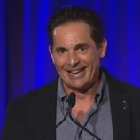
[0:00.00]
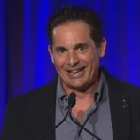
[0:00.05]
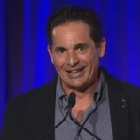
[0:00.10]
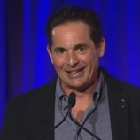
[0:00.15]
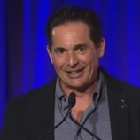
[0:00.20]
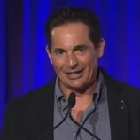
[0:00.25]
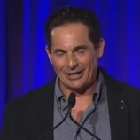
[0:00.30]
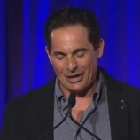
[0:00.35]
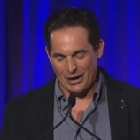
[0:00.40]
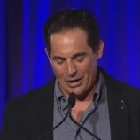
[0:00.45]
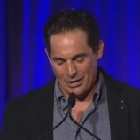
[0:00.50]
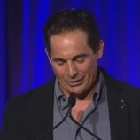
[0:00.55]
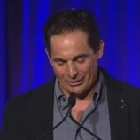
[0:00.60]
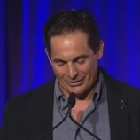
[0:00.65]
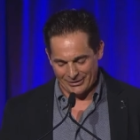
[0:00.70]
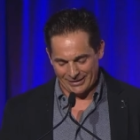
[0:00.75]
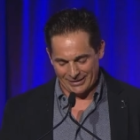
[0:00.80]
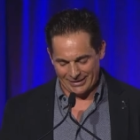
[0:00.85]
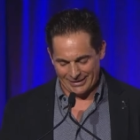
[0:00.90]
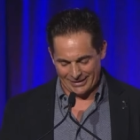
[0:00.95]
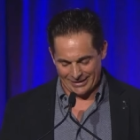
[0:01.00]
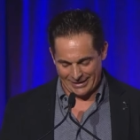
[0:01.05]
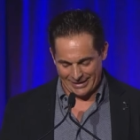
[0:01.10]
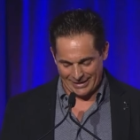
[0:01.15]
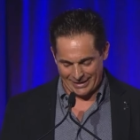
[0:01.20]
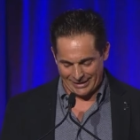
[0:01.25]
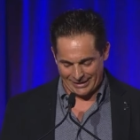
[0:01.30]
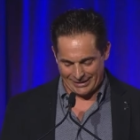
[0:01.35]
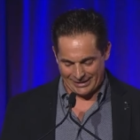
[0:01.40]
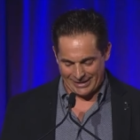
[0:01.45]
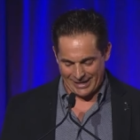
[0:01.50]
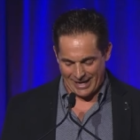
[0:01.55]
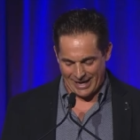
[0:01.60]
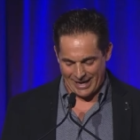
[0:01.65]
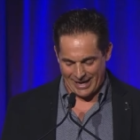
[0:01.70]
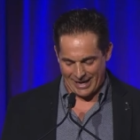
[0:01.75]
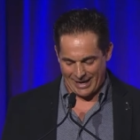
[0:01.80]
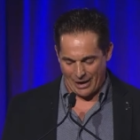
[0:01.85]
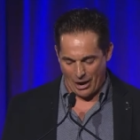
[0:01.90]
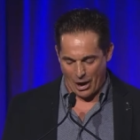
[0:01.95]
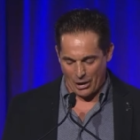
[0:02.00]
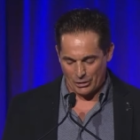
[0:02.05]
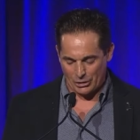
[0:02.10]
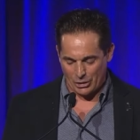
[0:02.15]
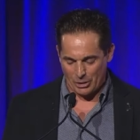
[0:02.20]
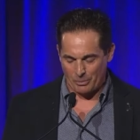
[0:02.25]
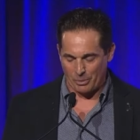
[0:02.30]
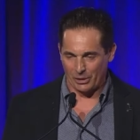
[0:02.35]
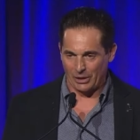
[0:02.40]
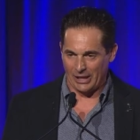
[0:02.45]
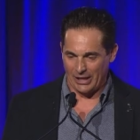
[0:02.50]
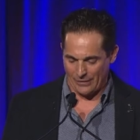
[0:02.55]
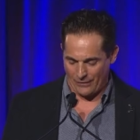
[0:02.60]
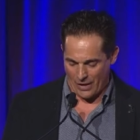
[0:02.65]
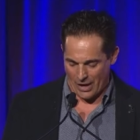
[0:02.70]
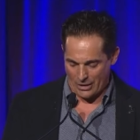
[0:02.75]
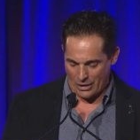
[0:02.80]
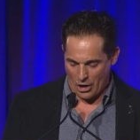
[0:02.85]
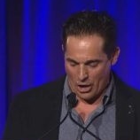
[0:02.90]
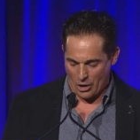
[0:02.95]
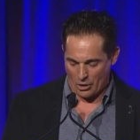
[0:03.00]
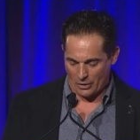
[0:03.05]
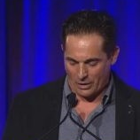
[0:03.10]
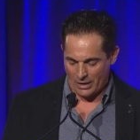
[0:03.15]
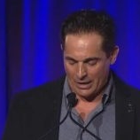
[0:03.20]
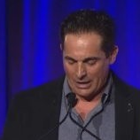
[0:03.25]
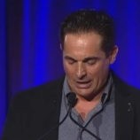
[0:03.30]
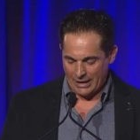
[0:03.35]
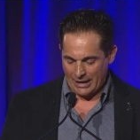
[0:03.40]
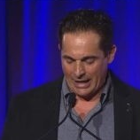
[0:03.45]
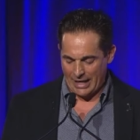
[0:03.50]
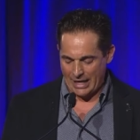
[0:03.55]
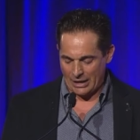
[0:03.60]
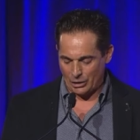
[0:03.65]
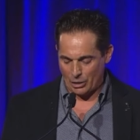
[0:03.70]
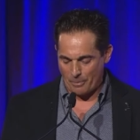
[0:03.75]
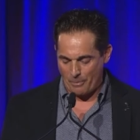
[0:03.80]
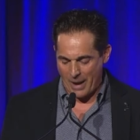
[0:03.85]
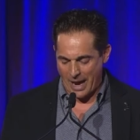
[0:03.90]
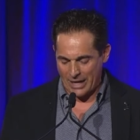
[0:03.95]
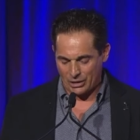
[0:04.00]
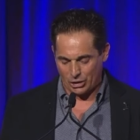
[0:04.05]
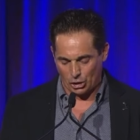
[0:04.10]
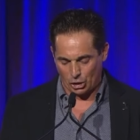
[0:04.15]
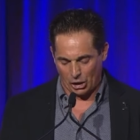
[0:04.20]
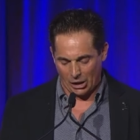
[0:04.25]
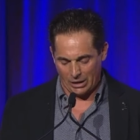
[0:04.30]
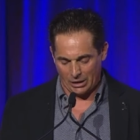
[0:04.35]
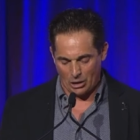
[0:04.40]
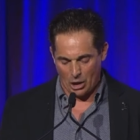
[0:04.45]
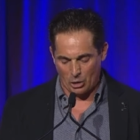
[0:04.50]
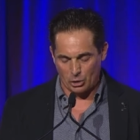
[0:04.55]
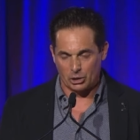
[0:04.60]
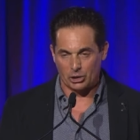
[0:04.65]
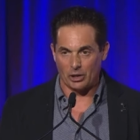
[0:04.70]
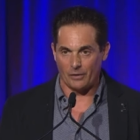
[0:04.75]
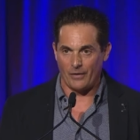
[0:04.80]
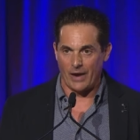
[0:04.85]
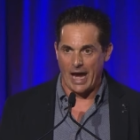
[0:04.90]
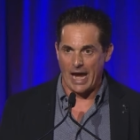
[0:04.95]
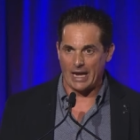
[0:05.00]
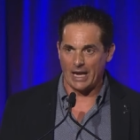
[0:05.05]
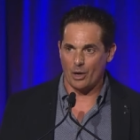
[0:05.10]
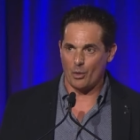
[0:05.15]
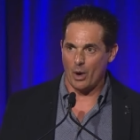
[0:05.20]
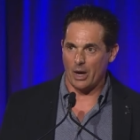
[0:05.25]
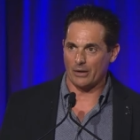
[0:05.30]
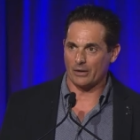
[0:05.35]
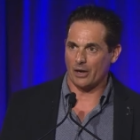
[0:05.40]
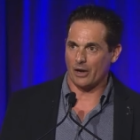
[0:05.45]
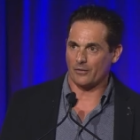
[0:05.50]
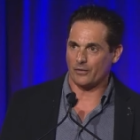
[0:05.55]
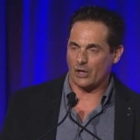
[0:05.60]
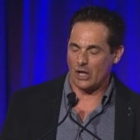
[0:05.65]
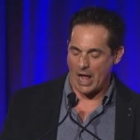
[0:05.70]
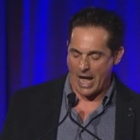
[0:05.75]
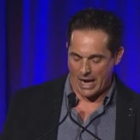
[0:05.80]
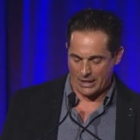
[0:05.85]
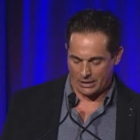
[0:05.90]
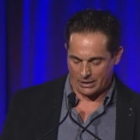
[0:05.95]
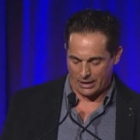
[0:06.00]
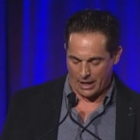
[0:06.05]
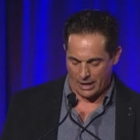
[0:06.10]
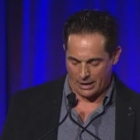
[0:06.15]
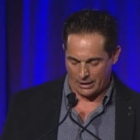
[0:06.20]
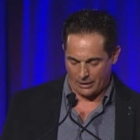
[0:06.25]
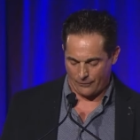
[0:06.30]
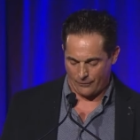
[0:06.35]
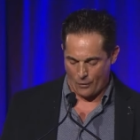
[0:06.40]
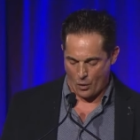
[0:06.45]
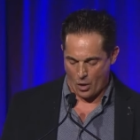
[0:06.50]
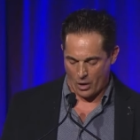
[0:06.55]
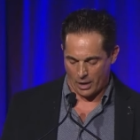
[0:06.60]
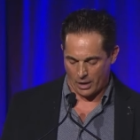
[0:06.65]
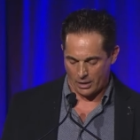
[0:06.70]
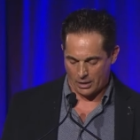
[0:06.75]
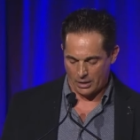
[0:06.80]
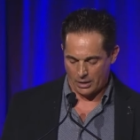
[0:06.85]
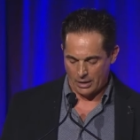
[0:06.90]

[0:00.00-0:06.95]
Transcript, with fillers: you know, it's uh, hard to believe, I know. He had the best cheat notes of anyone of class 94.